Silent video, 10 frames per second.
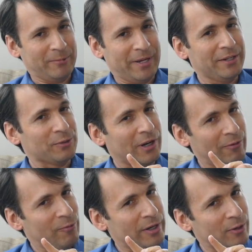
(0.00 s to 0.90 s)
Okay, so
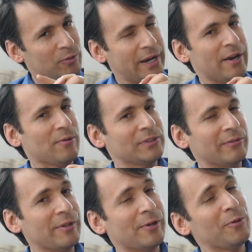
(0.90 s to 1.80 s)
every note counts.
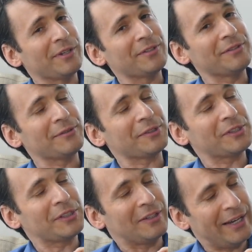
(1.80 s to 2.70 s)
Every note is in a
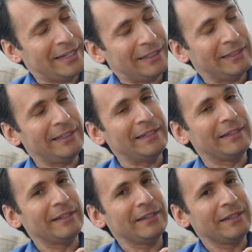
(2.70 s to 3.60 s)
slightly
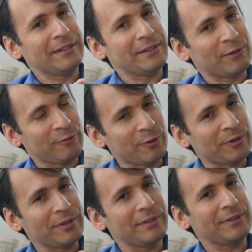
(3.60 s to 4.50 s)

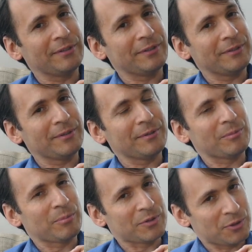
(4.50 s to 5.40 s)
different
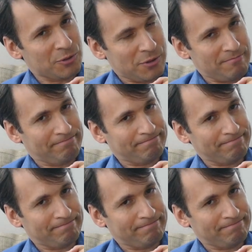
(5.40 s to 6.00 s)
position.